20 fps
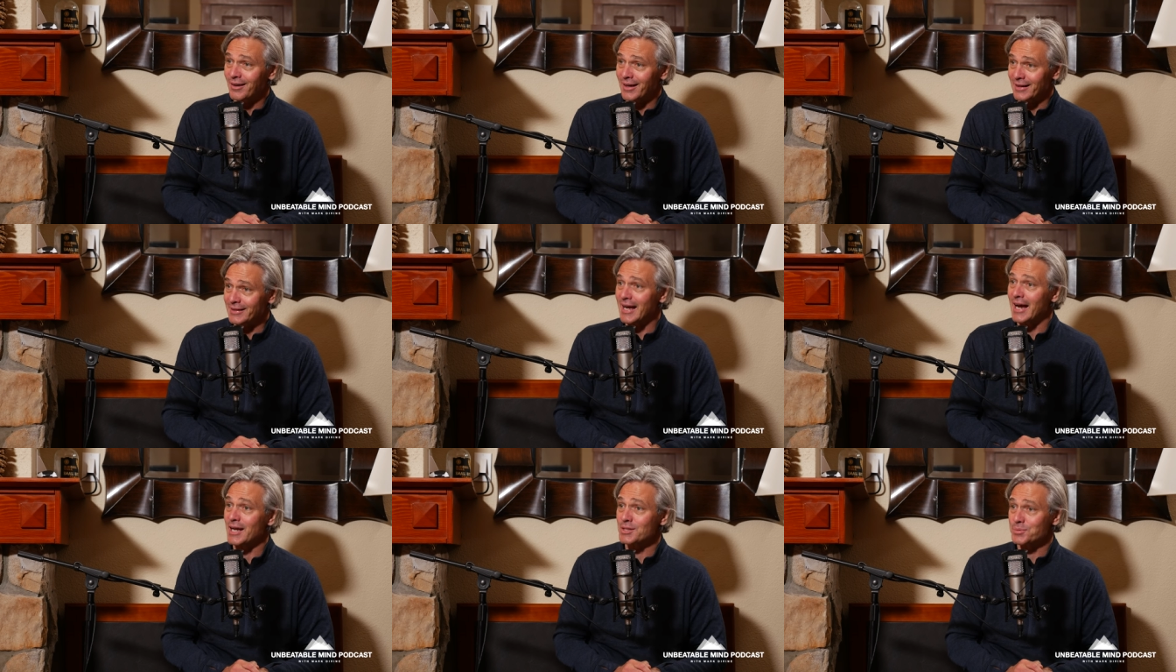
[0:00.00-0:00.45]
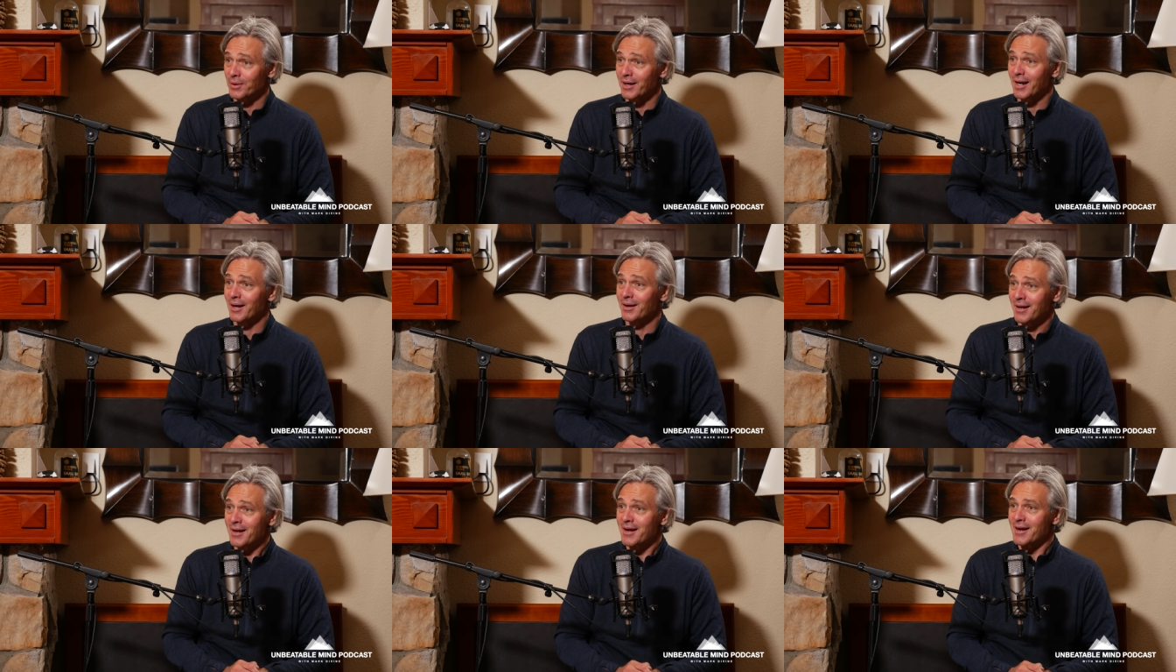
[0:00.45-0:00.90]
Like on that's
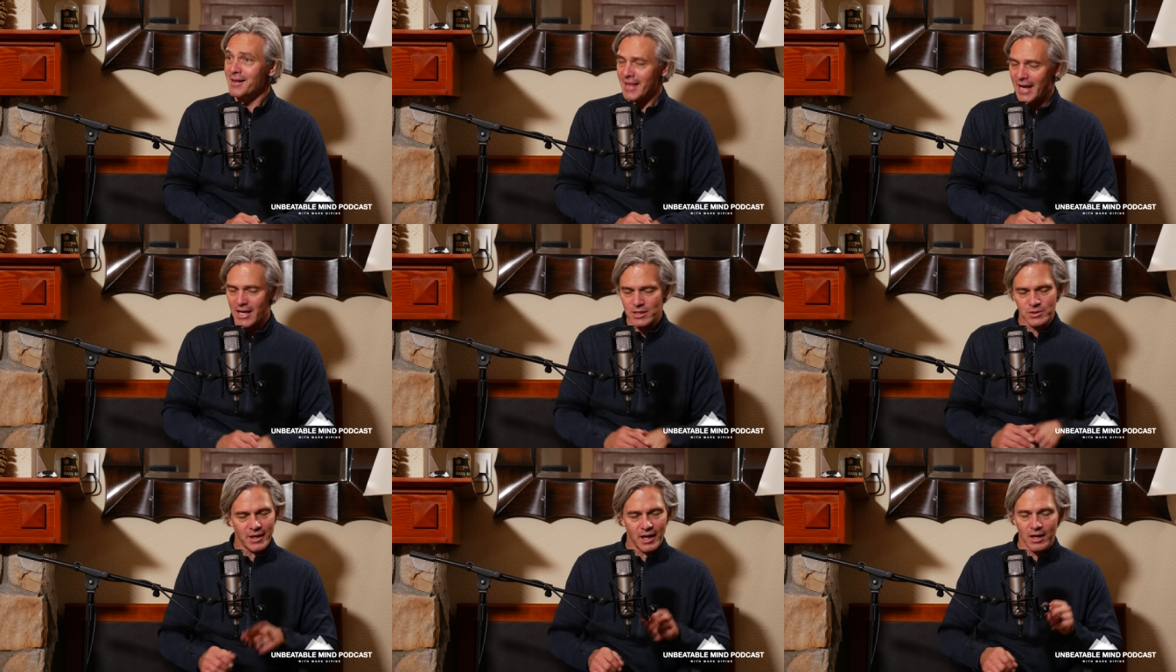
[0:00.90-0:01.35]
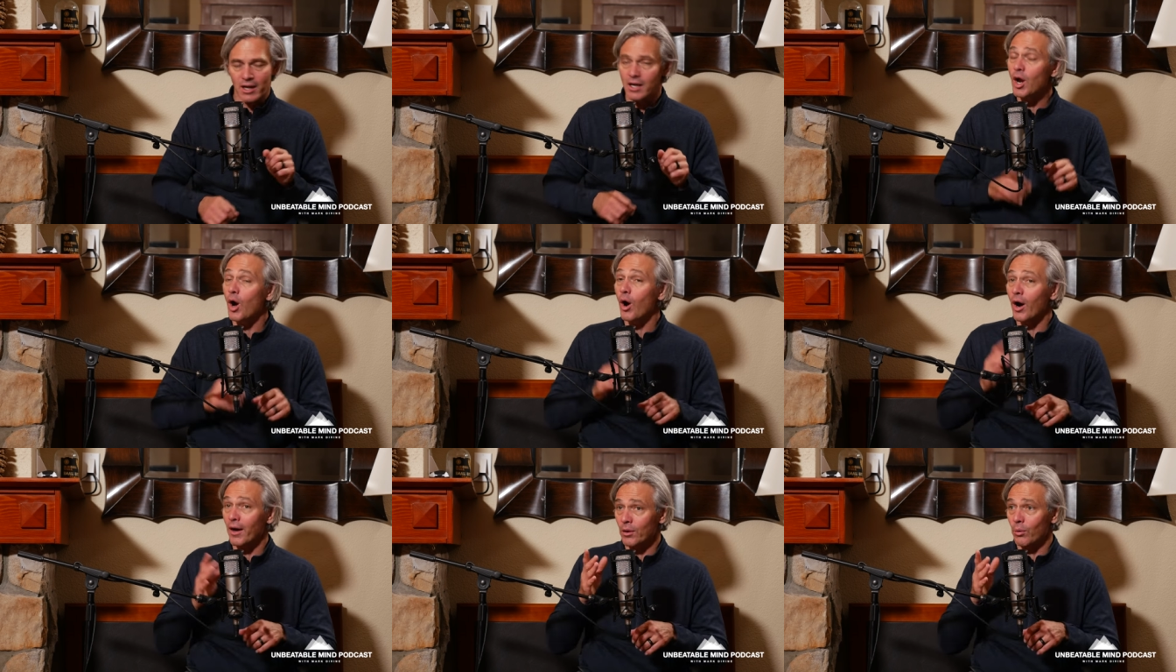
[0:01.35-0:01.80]
when down. I. That's yeah. when I.
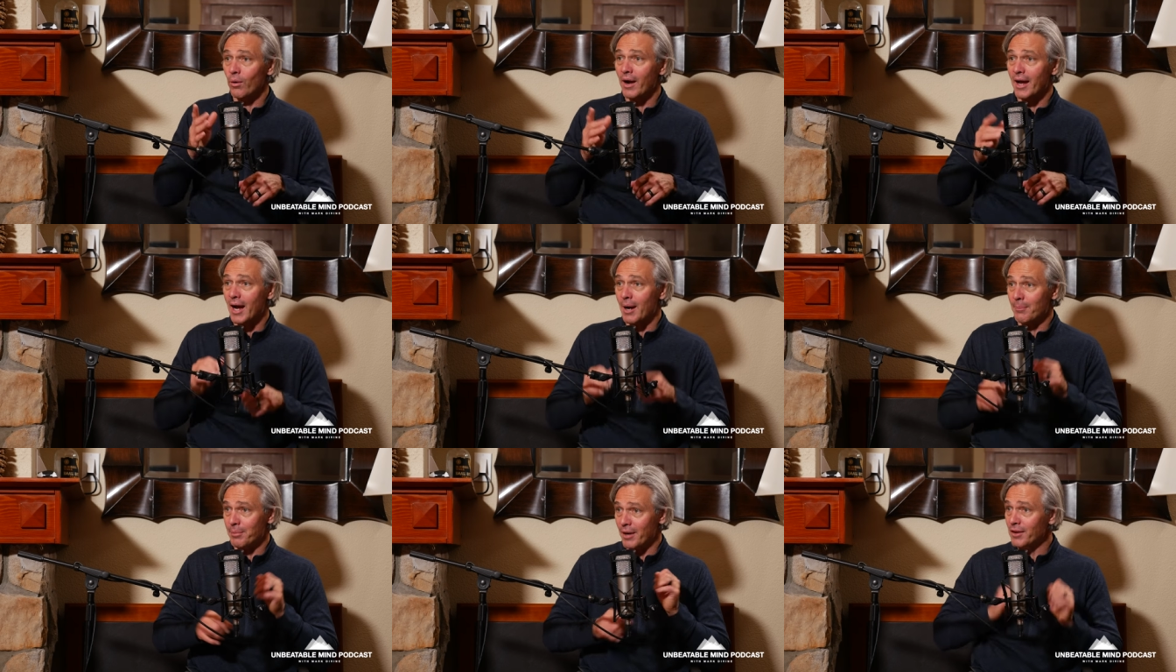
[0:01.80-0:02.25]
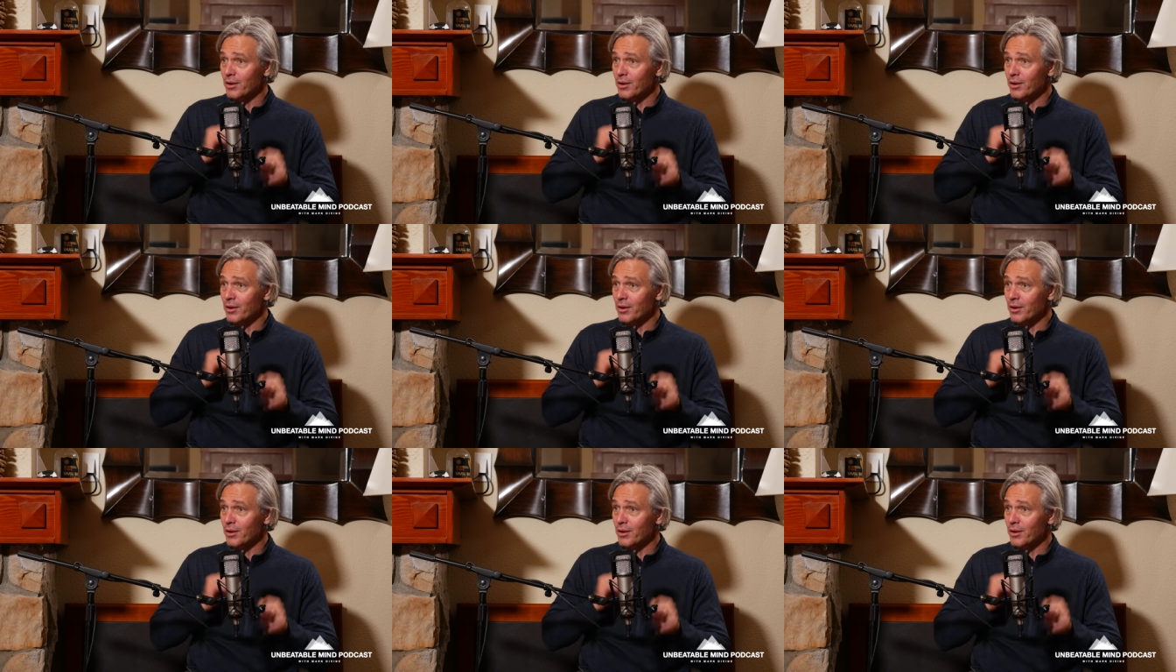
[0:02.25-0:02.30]
No, on the way up.